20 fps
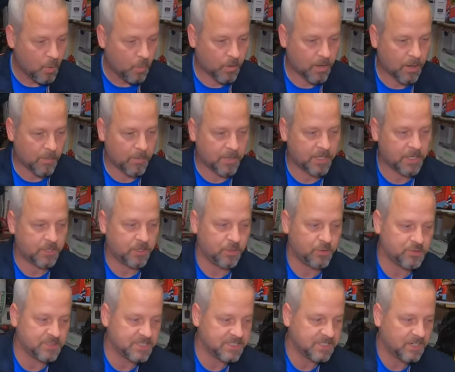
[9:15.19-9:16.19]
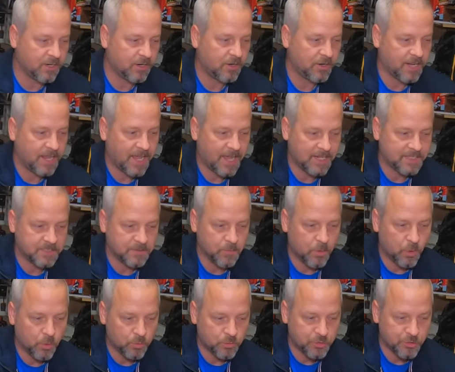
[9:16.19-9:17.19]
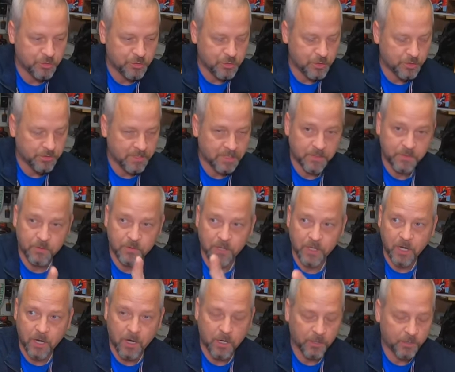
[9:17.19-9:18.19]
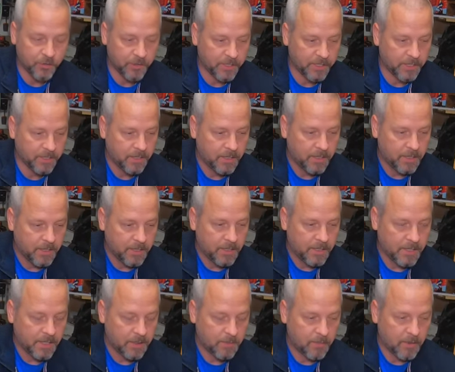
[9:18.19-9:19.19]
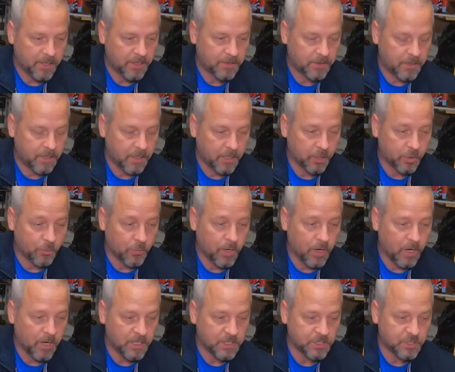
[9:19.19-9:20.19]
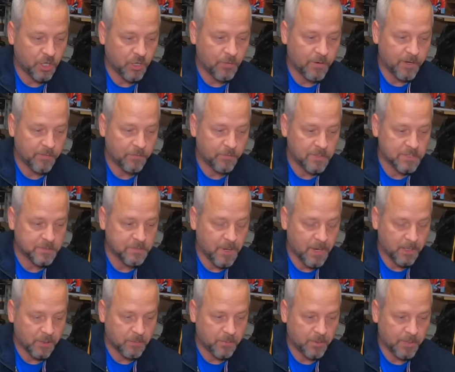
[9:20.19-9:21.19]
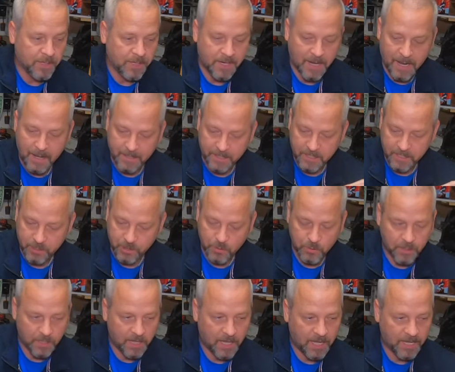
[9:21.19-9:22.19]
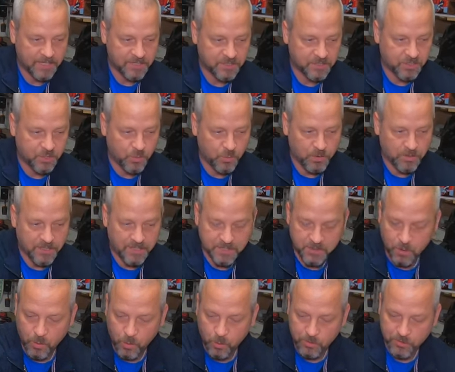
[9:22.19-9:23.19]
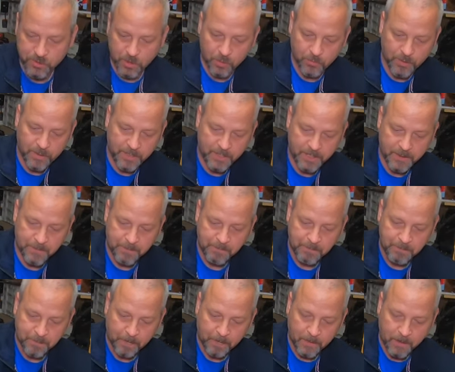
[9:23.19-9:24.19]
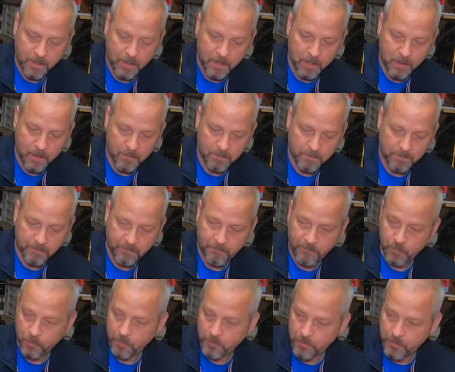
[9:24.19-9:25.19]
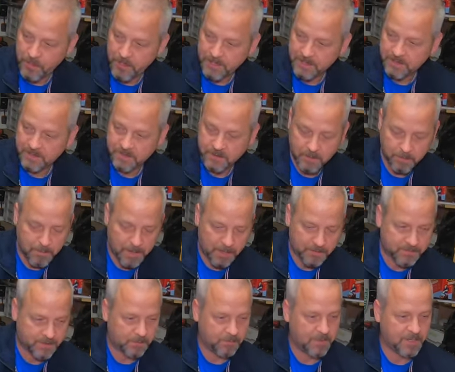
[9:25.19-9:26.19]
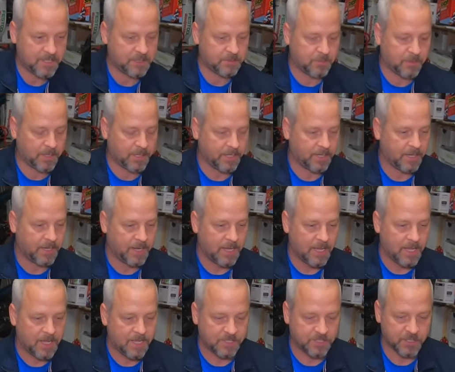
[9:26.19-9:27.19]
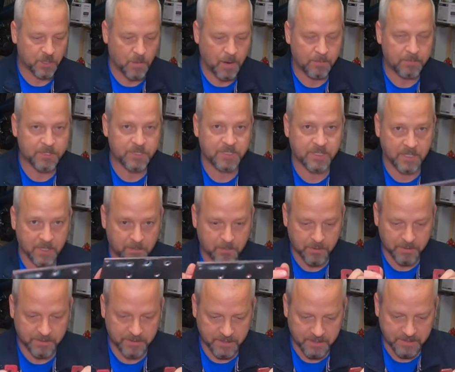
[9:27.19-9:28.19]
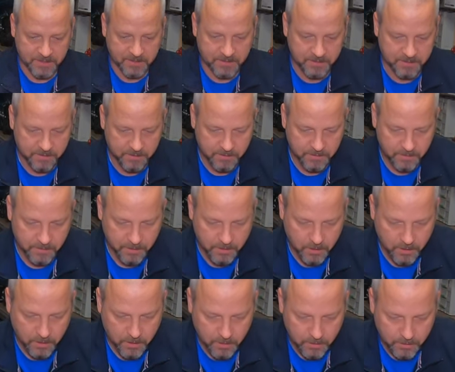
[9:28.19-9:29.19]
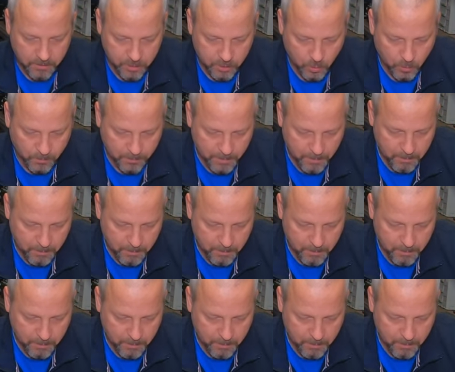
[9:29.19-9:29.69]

what I'm going to do, since I already had some holes drilled into the concrete in my uh, garage already for this mounting plate, I can utilize two of these holes already um, for this mounting base plate. So I'm just going to put this toward the